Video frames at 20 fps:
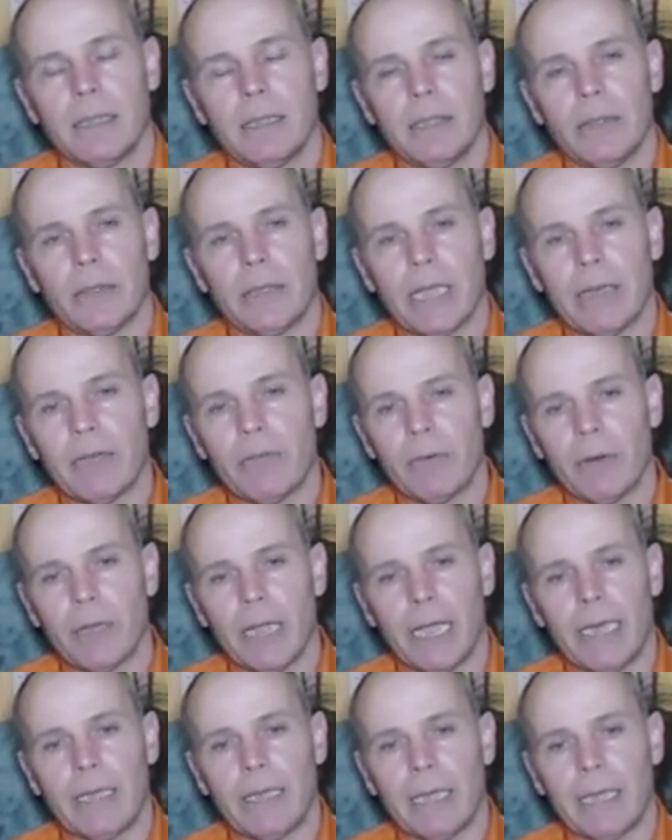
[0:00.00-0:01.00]
You can
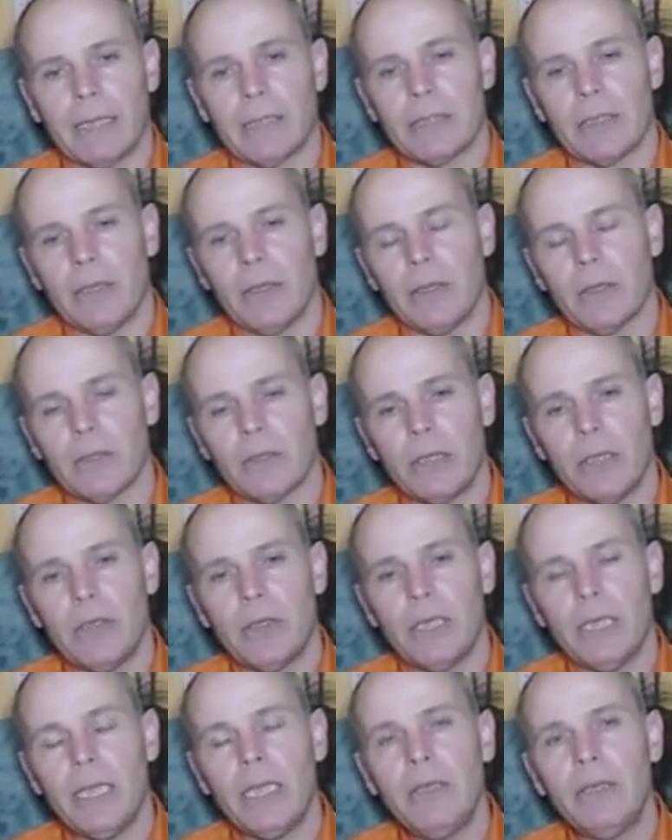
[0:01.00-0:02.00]
forget that. So
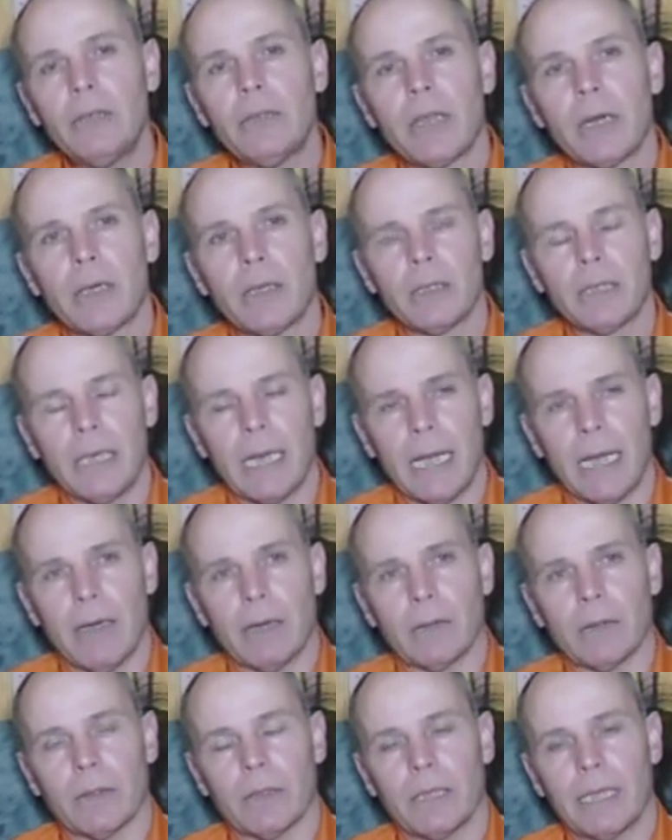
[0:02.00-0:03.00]
you need to drill
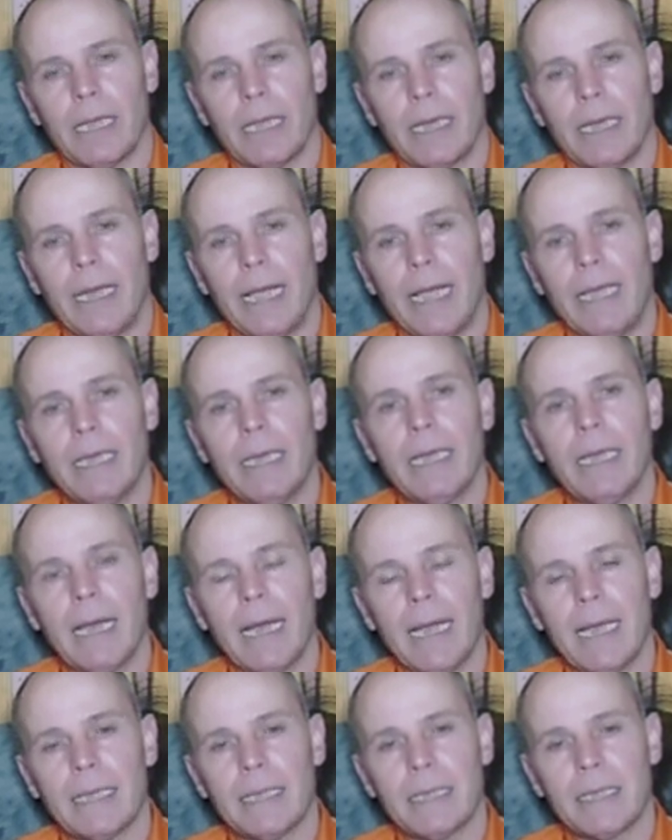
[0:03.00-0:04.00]
down and
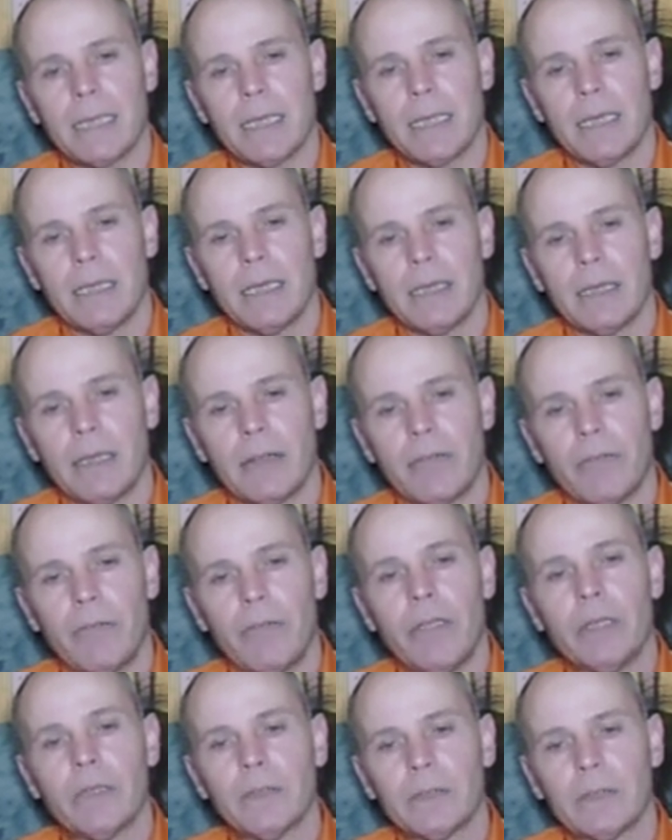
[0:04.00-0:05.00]
analyze the
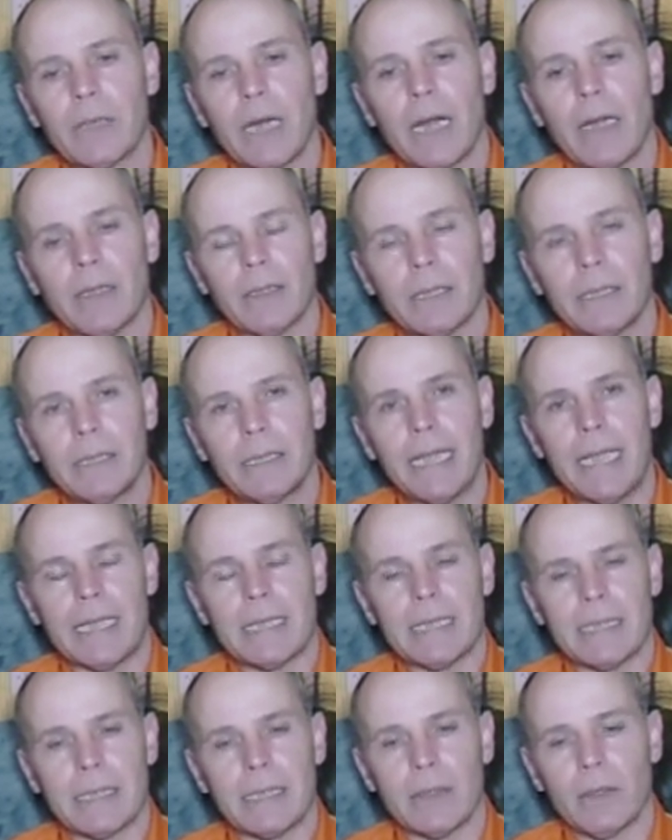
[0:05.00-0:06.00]
field trial
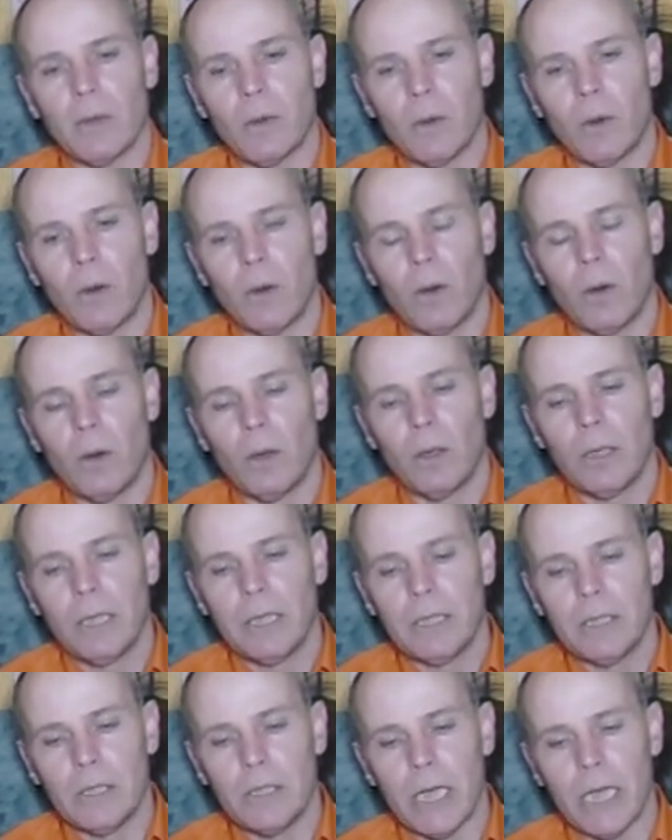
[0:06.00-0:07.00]
test or
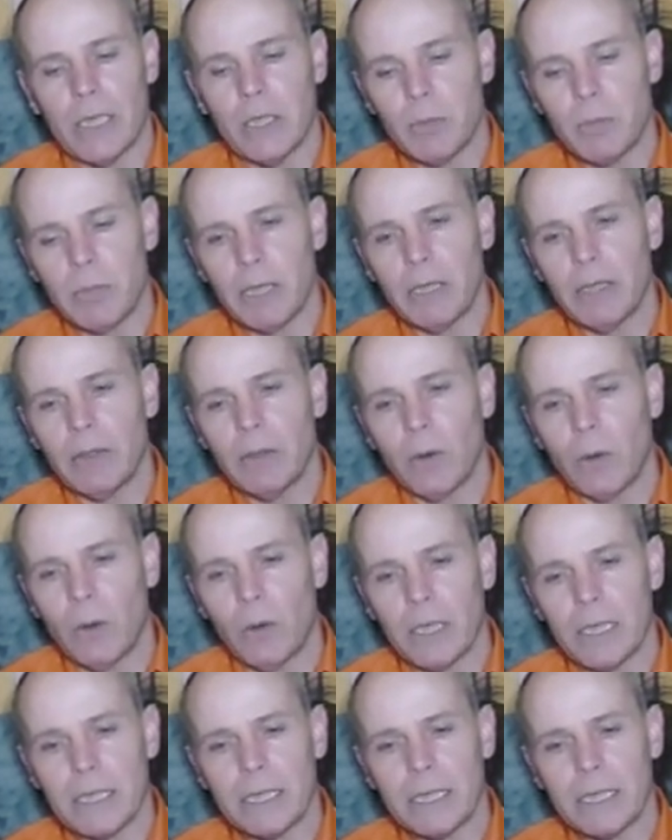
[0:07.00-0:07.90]
judgment or